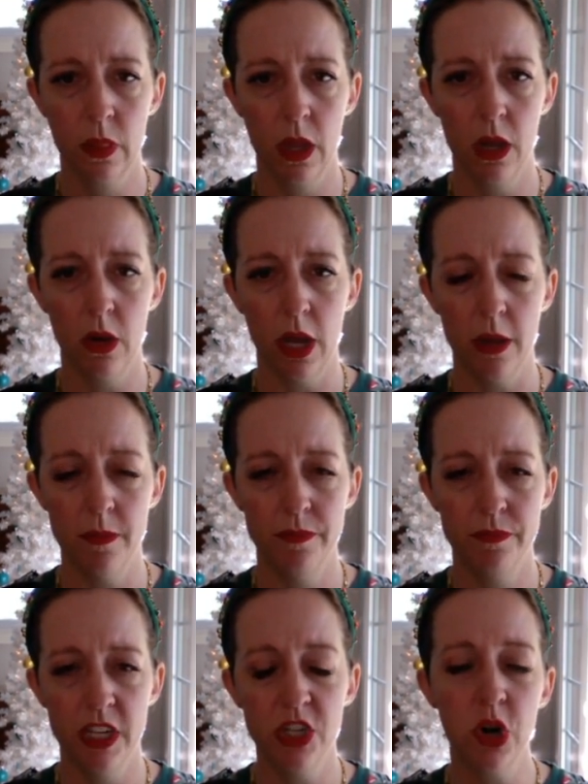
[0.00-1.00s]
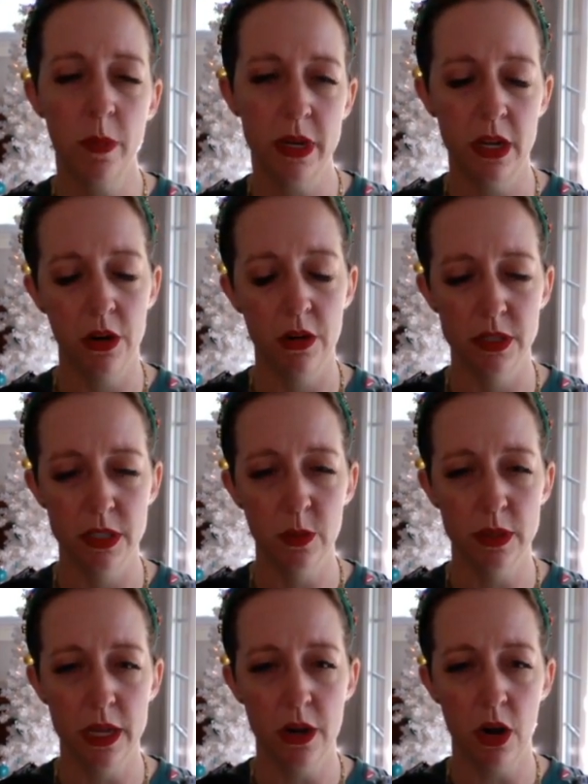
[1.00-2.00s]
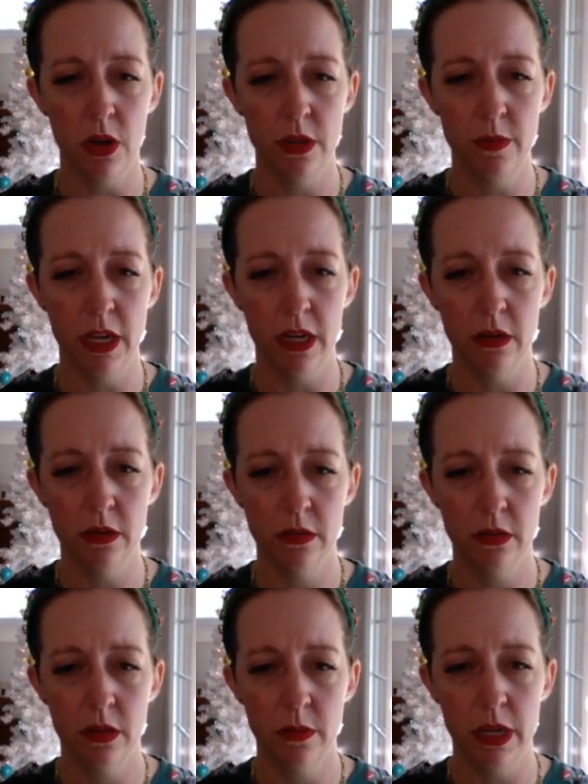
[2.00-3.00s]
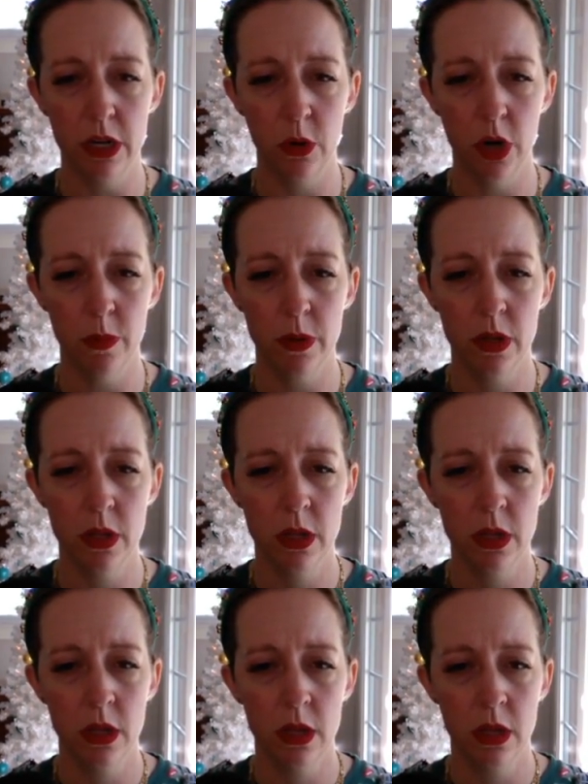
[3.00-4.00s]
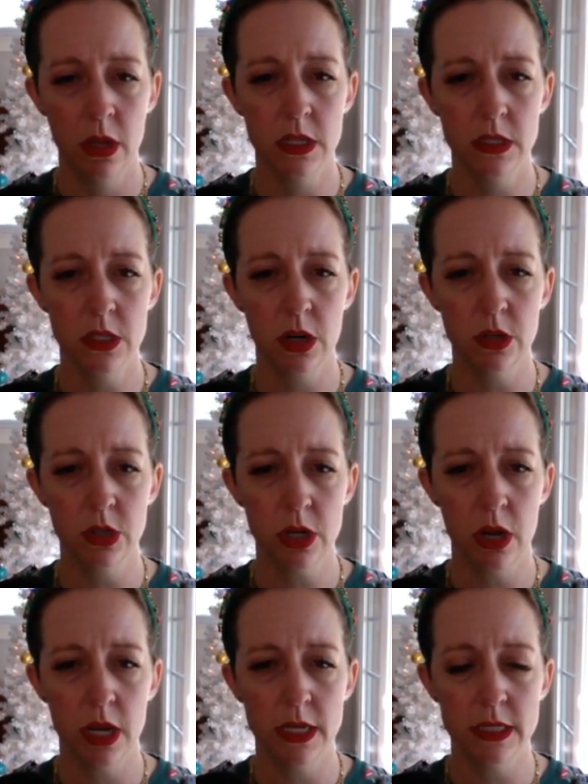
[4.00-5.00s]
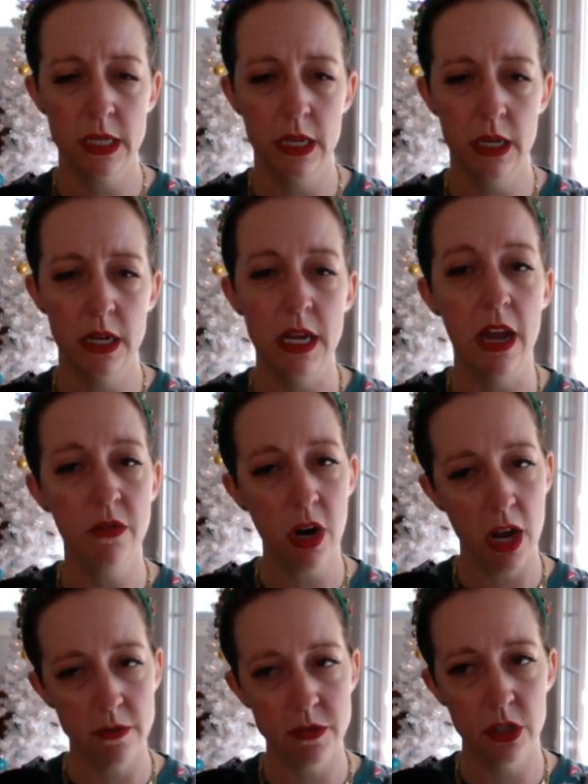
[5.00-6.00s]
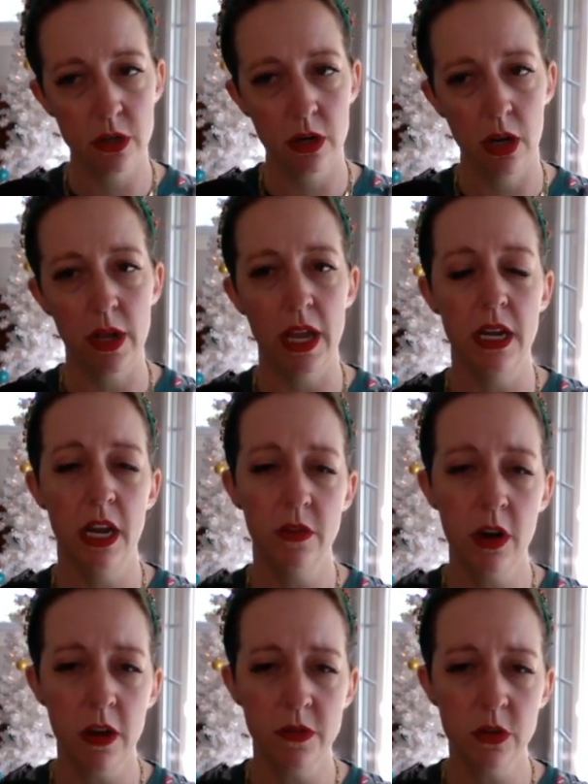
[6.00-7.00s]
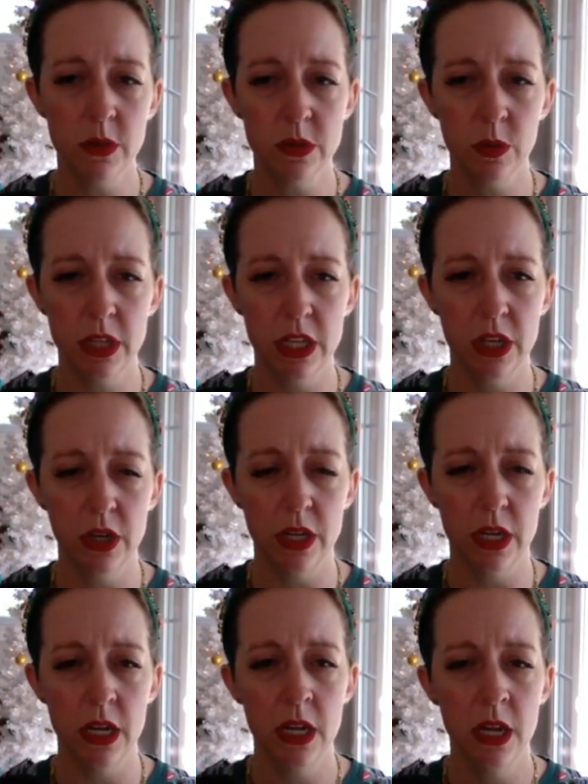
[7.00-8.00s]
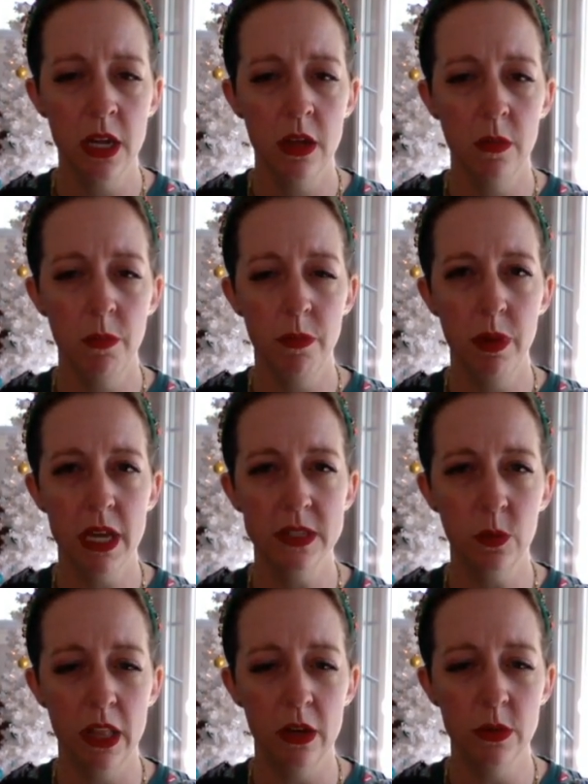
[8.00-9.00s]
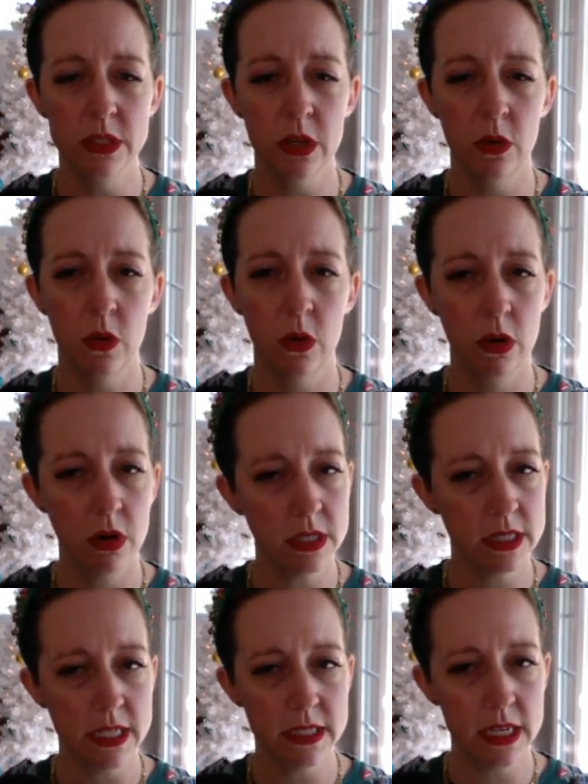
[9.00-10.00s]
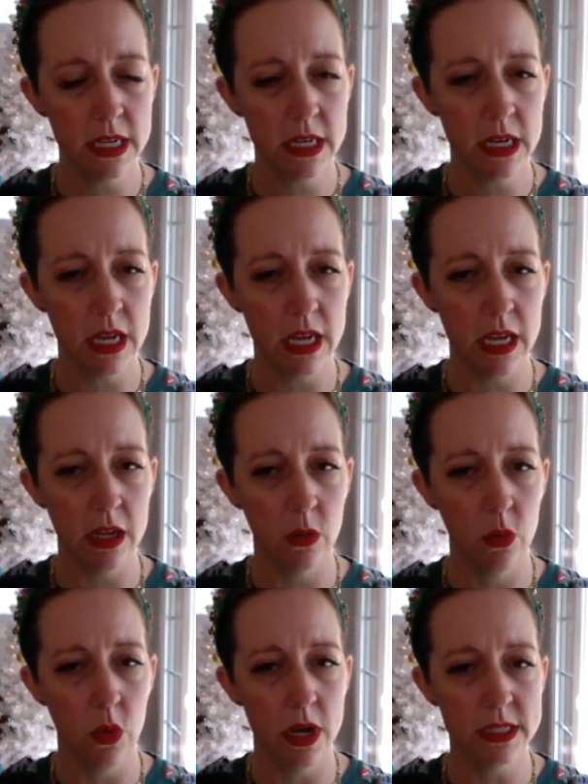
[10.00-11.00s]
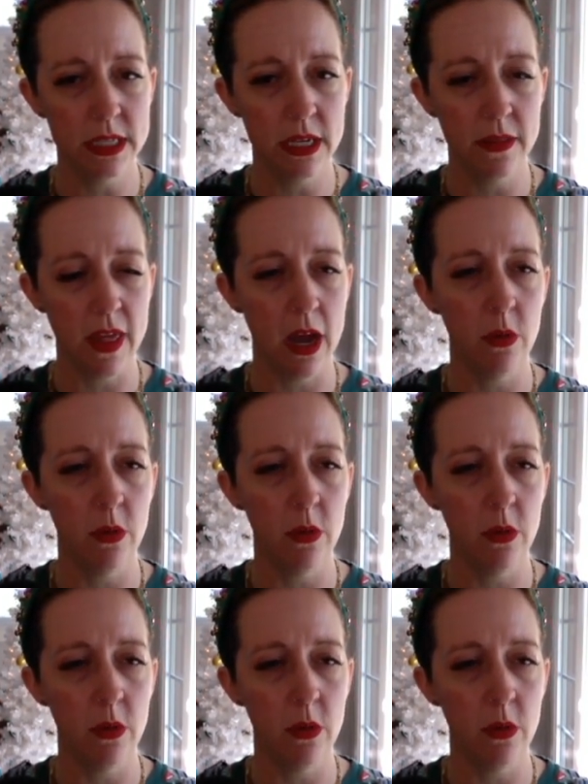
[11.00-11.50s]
Okay. Intrepid Heroes is what they call the main group. Starstruck Odyssey. Never After. Okay, Never After was really good because while it was a horror season, it wasn't